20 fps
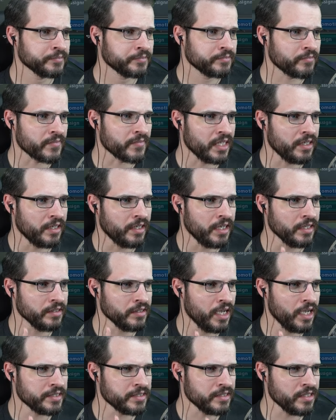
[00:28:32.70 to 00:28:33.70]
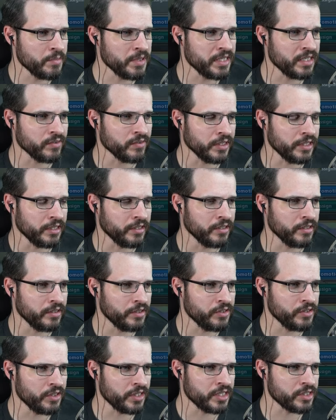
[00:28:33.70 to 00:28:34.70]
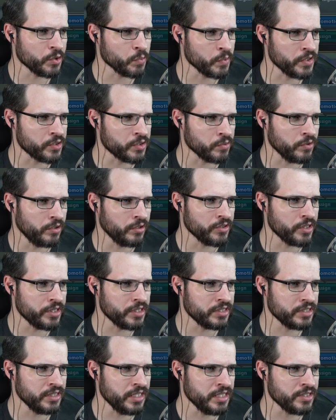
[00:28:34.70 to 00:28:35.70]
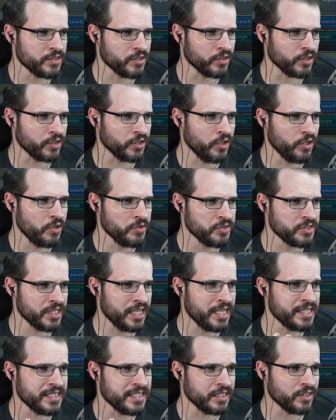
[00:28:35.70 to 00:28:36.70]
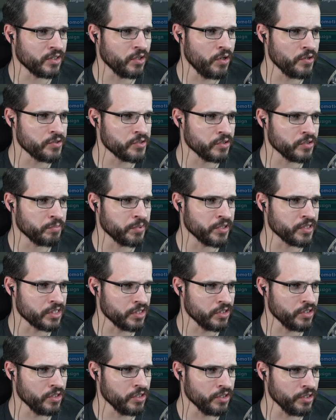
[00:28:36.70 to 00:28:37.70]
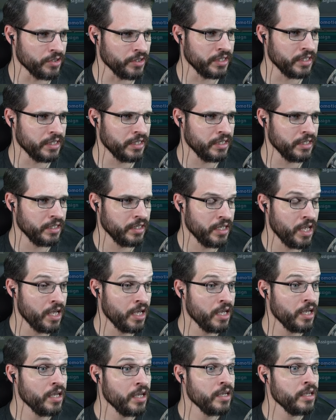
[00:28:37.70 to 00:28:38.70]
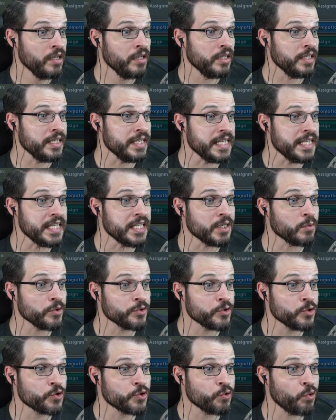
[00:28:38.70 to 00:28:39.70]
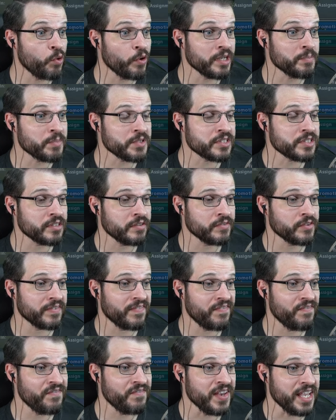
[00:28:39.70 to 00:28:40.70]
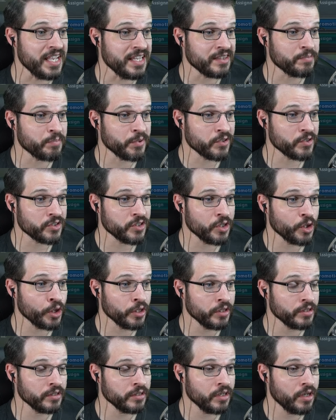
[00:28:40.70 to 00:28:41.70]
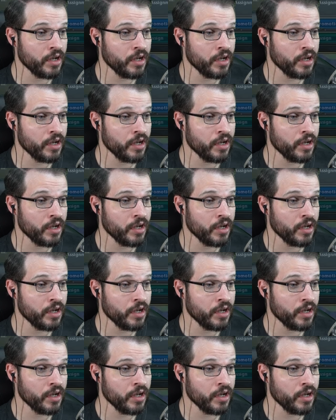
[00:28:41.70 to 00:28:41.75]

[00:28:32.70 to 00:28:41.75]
Unlocked in the medieval era, you get your ritual. Cities earn gold, science, and culture per turn, equal to 20% of their faith per turn.